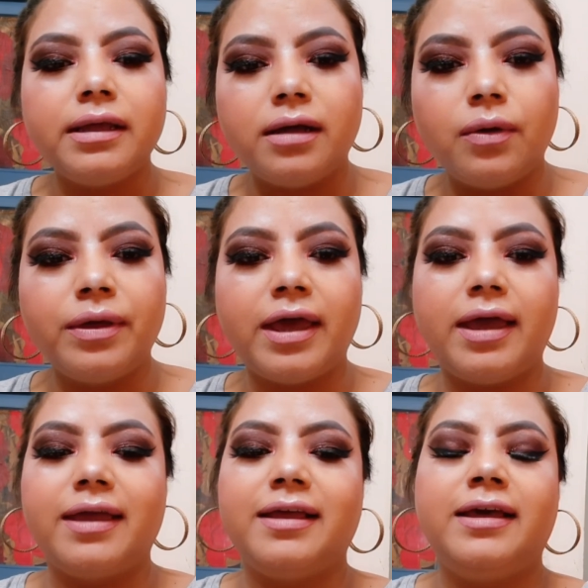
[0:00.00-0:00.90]

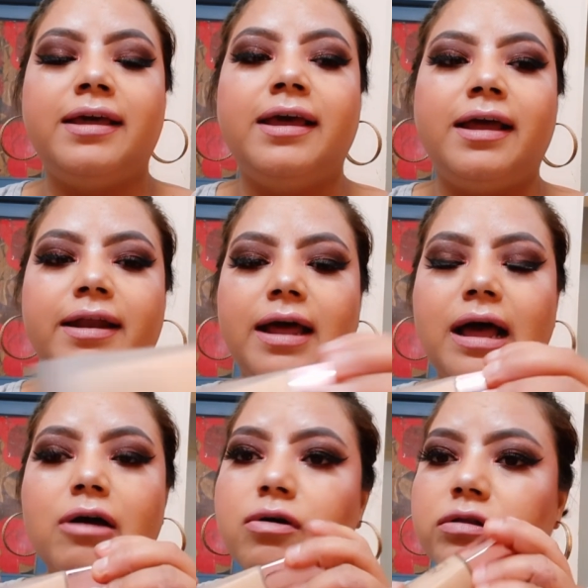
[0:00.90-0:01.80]
Okay, now
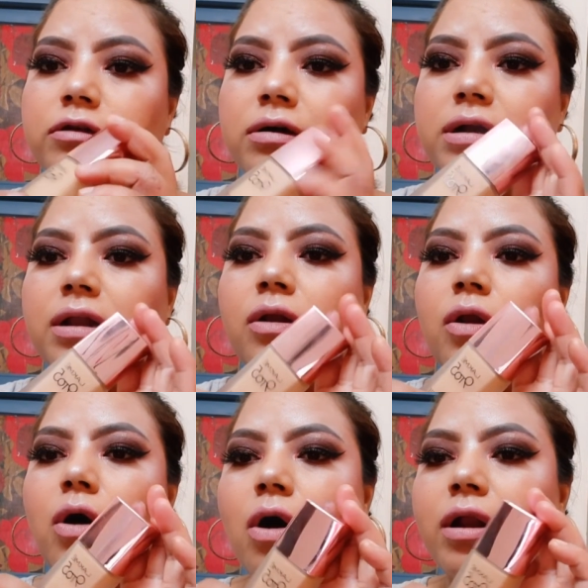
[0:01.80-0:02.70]
I also heard a
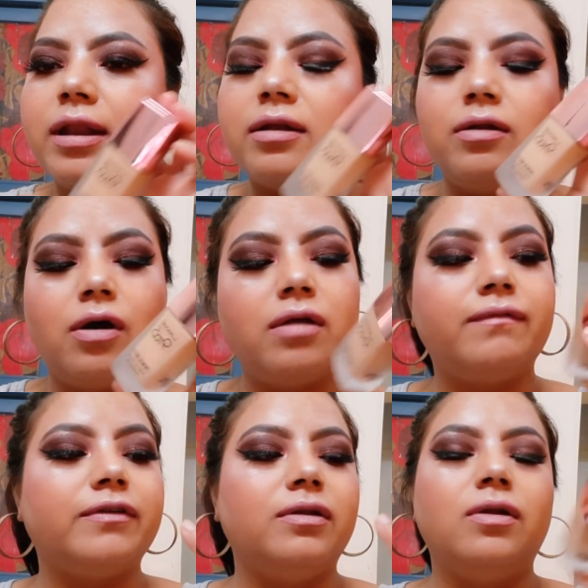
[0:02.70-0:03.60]
lot
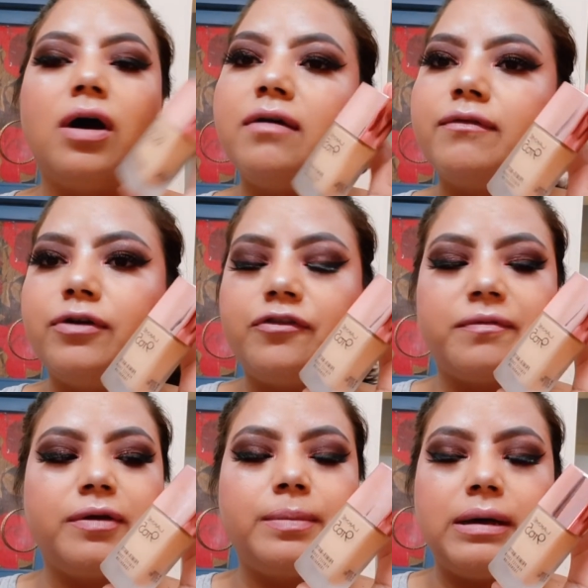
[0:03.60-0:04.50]
of good
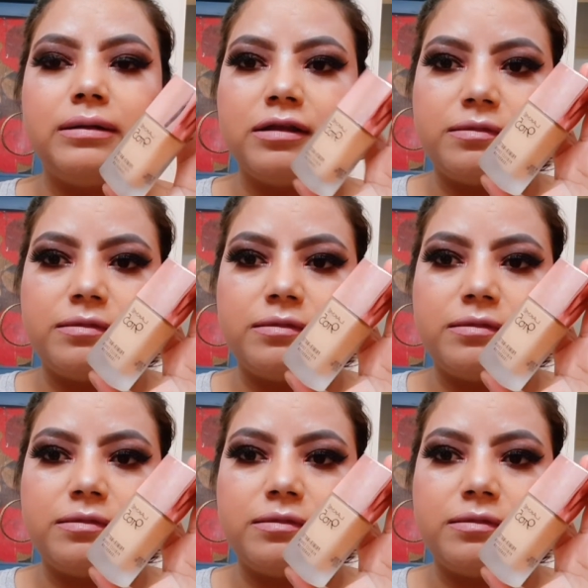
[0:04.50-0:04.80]
review about this